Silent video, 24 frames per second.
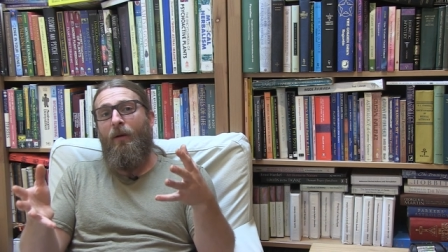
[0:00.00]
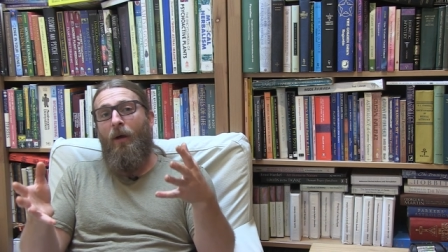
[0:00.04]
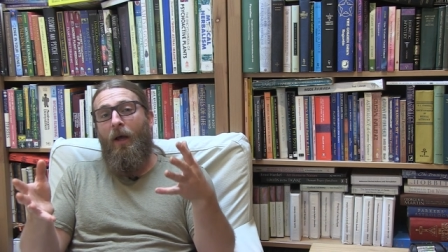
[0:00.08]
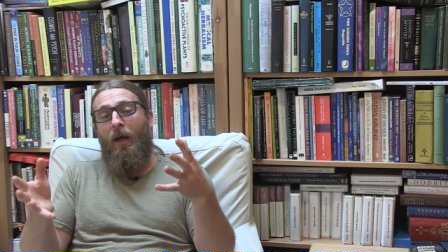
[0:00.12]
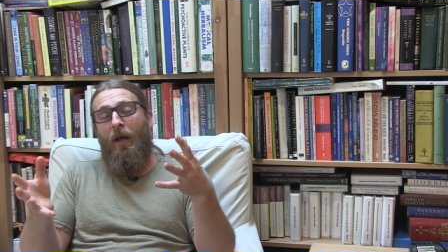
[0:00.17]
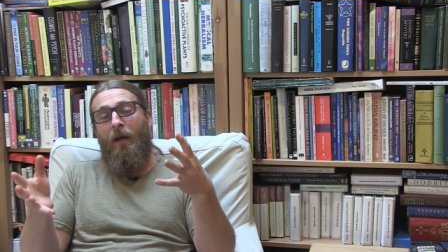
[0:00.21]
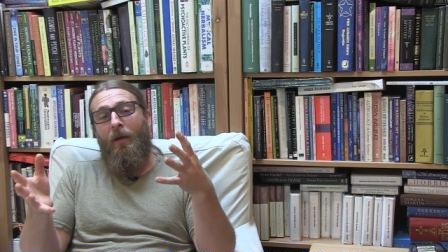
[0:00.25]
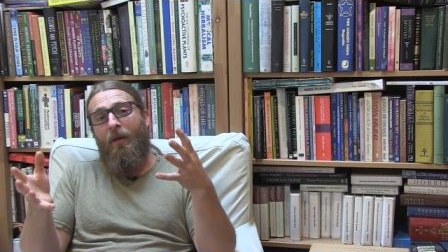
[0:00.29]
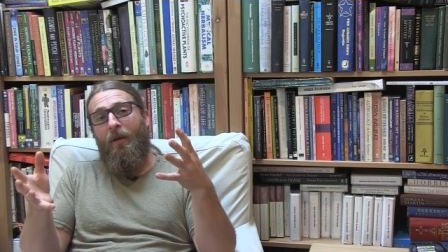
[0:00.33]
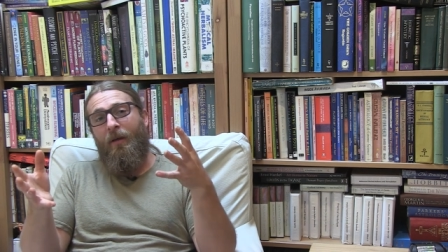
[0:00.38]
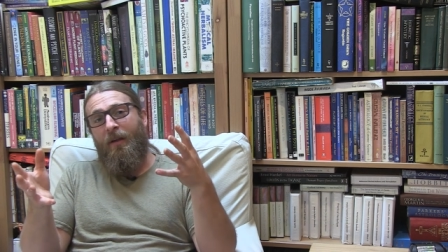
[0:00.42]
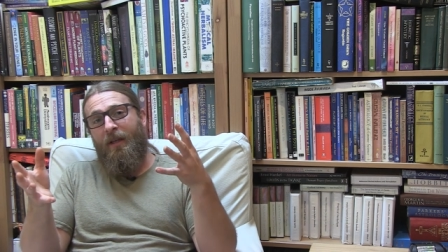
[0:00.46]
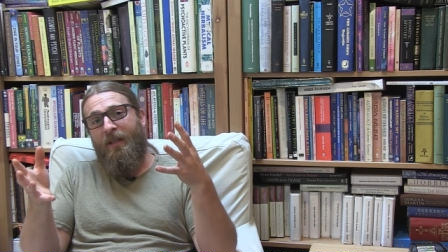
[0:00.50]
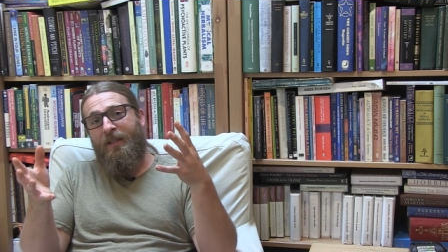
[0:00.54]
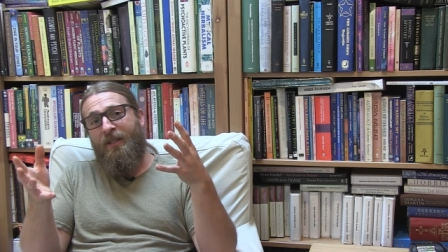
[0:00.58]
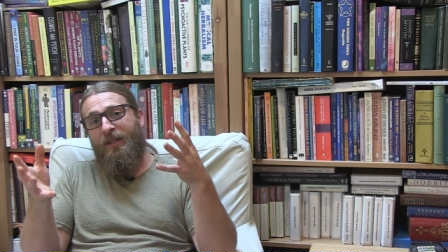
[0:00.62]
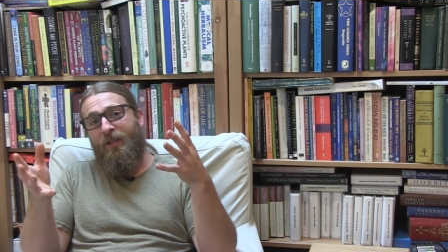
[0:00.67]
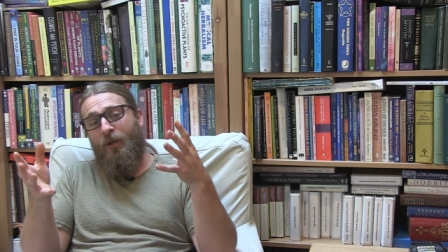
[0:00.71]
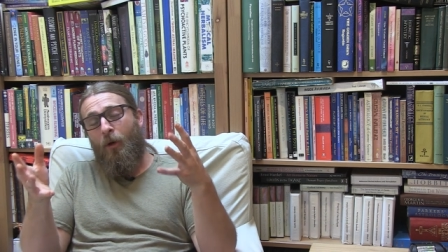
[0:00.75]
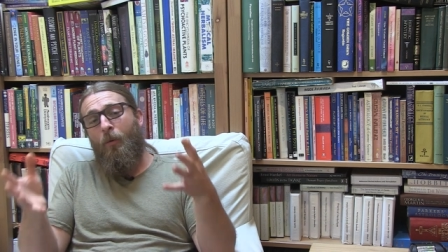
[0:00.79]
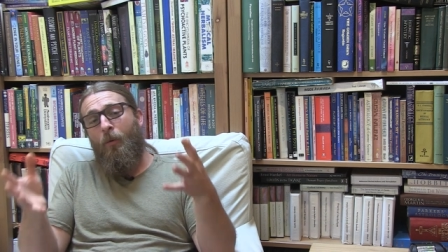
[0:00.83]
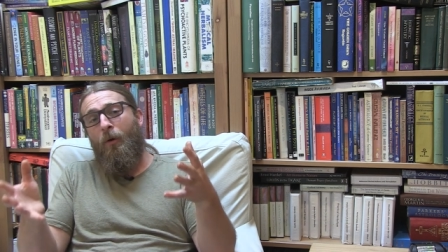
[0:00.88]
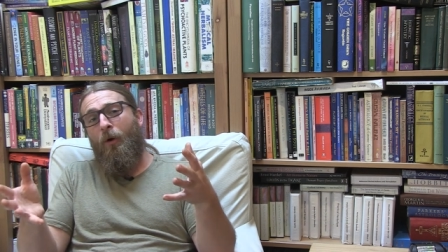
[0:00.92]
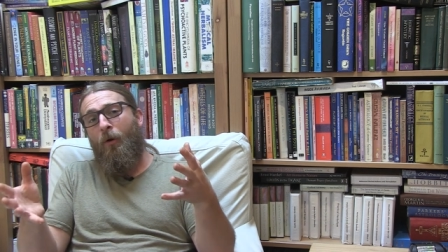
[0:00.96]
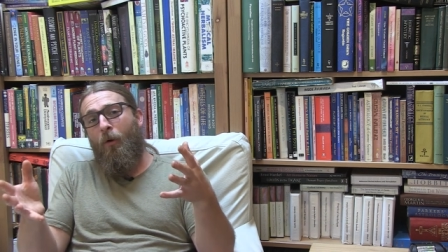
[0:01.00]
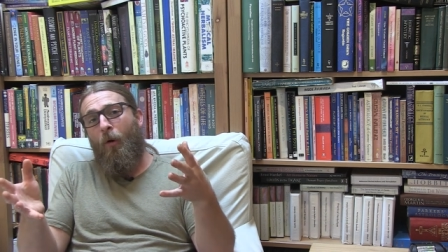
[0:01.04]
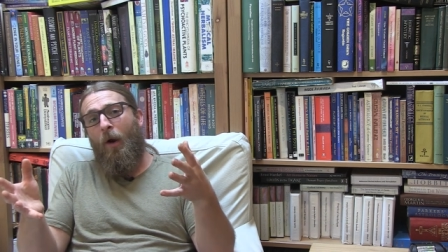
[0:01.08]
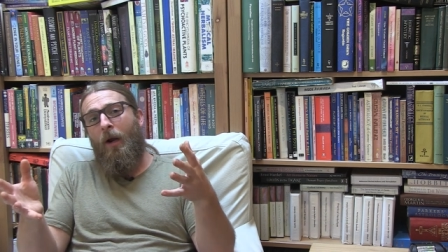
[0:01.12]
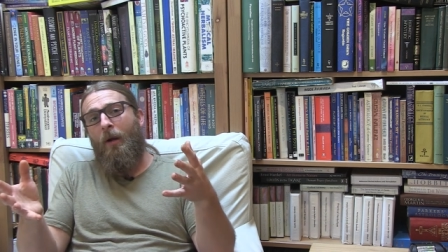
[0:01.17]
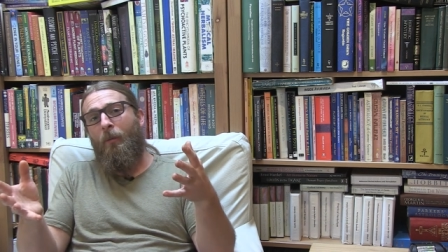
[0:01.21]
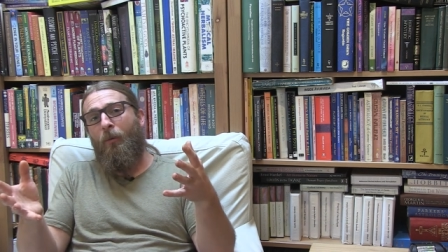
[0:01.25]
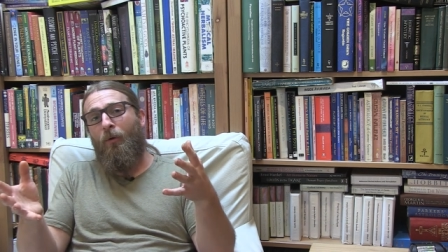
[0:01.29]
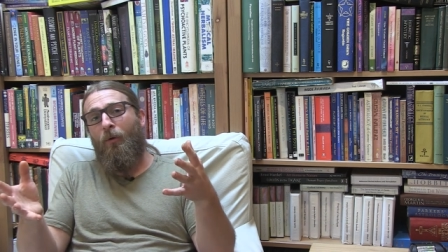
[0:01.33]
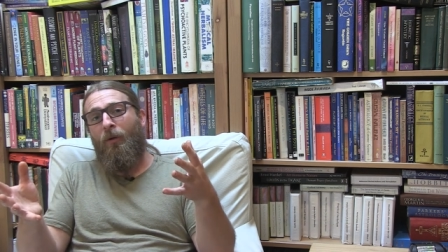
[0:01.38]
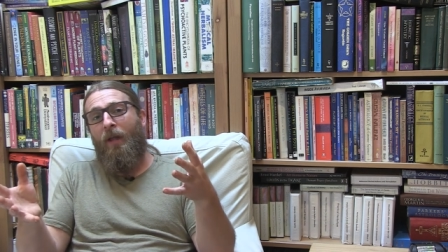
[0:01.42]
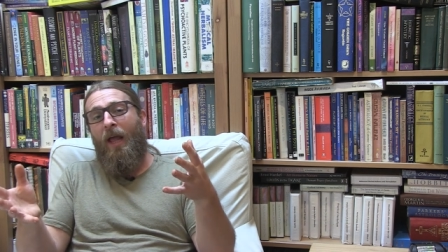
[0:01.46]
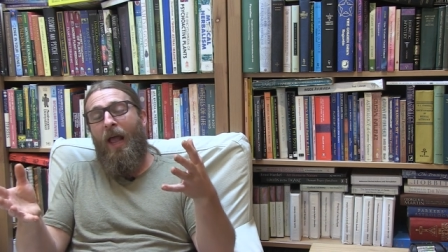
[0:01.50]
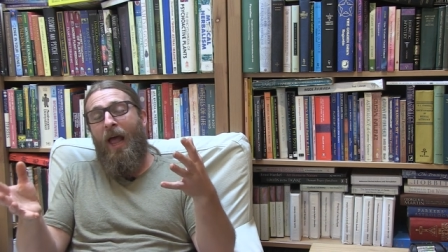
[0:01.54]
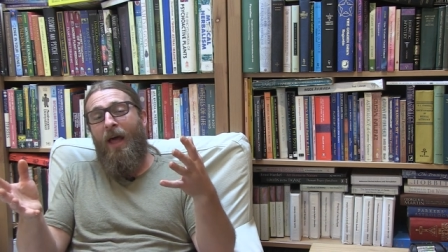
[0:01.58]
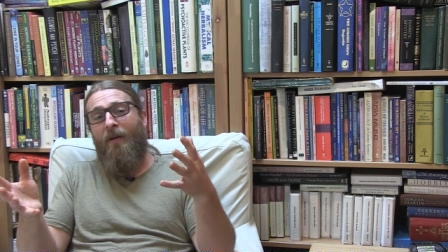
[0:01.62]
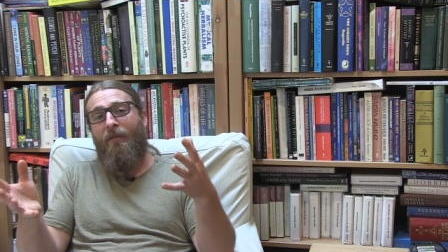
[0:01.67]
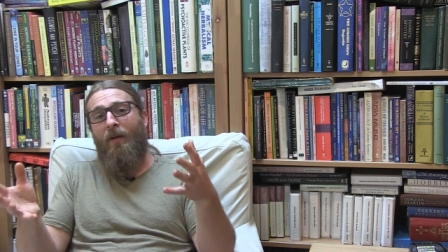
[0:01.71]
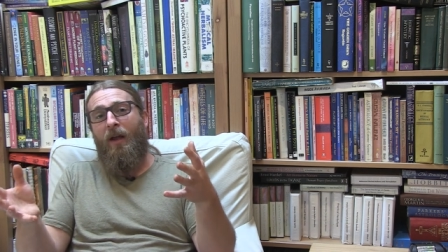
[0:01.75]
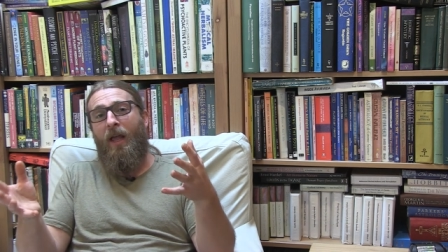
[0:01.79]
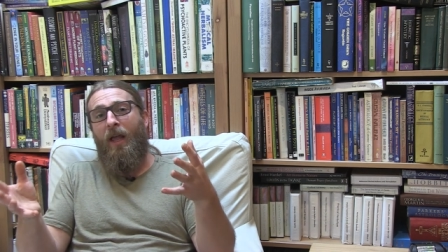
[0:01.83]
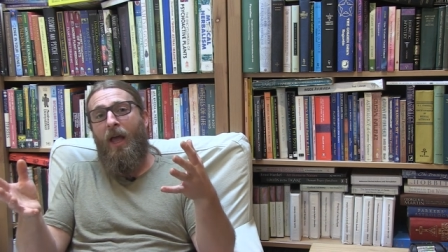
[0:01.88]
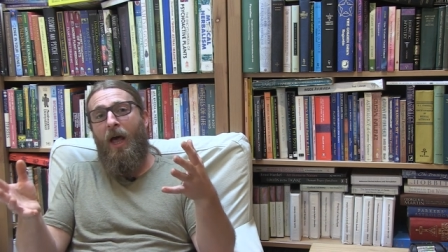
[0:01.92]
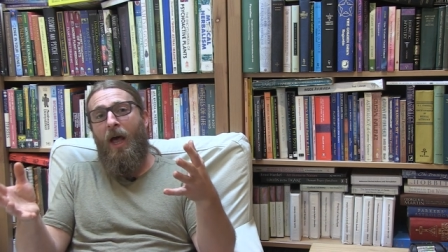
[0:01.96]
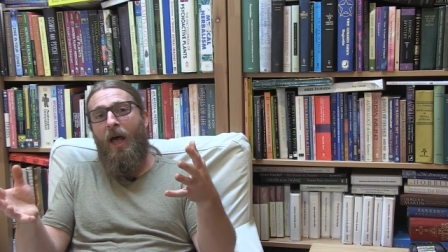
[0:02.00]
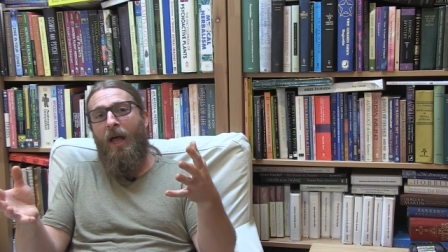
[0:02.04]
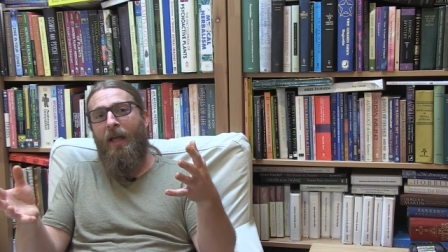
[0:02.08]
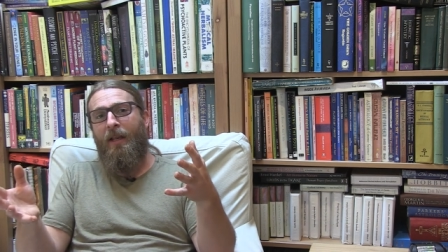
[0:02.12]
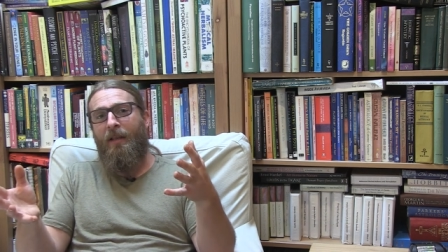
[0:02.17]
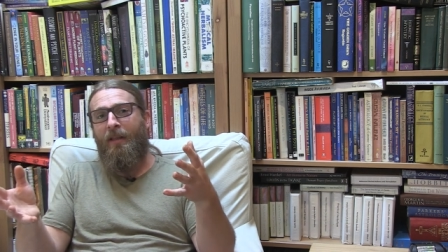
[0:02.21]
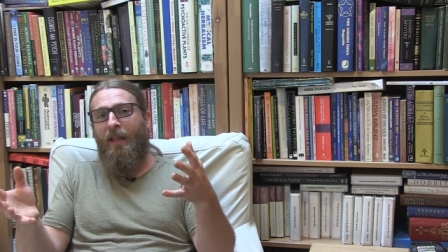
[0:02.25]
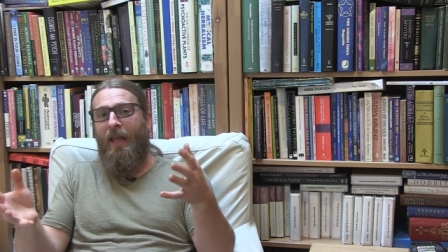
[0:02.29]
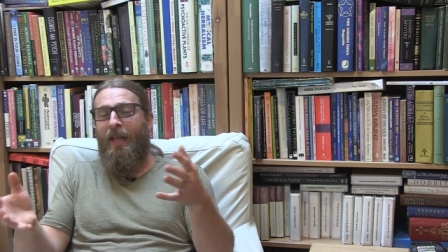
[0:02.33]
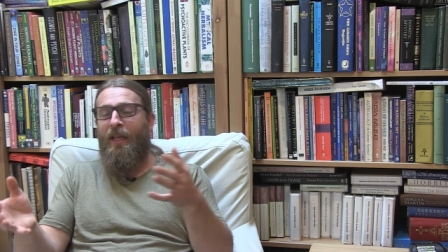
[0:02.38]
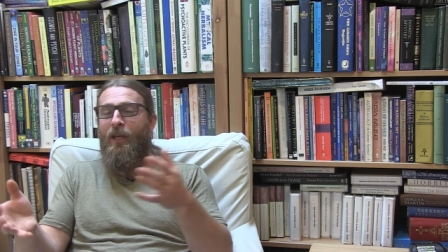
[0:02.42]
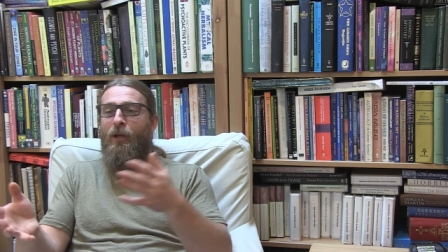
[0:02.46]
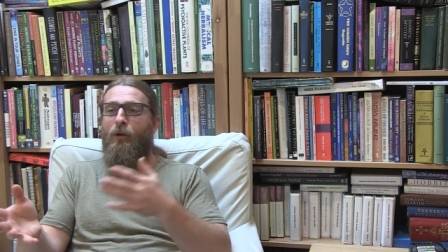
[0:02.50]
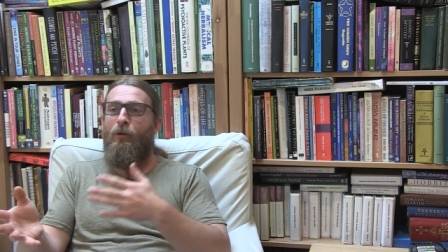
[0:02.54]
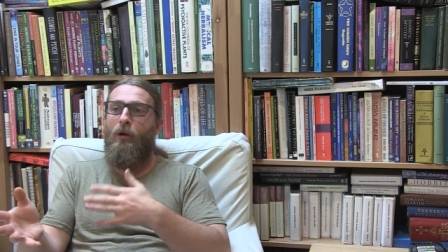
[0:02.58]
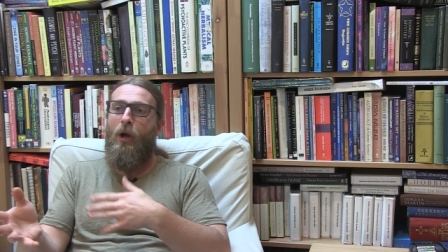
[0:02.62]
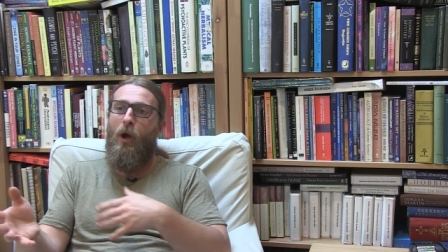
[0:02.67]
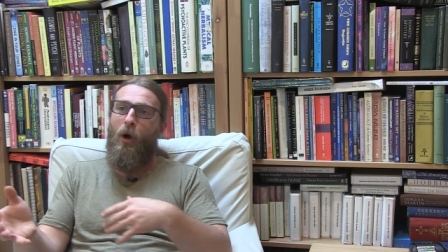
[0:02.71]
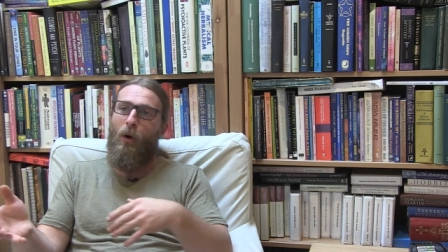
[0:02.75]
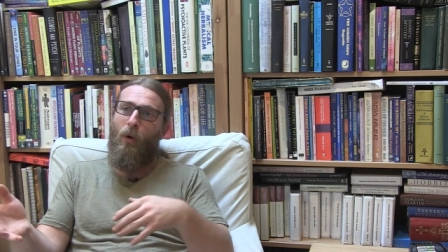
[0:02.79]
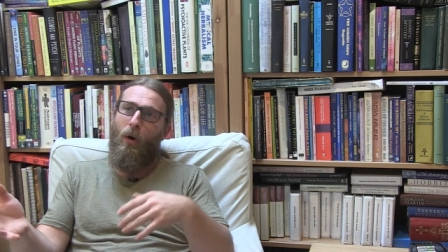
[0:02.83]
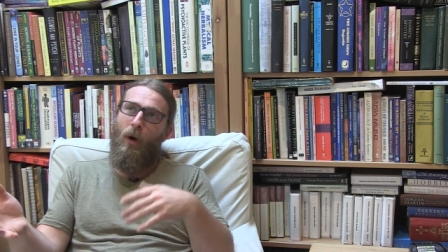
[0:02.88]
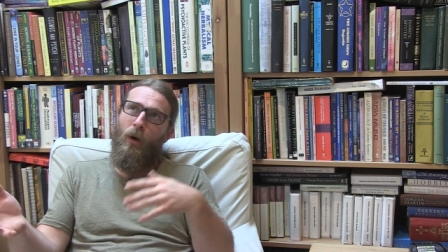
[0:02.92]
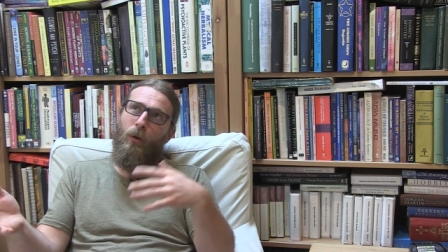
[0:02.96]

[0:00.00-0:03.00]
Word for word: Uh, it's so incredible to have a cut that you know,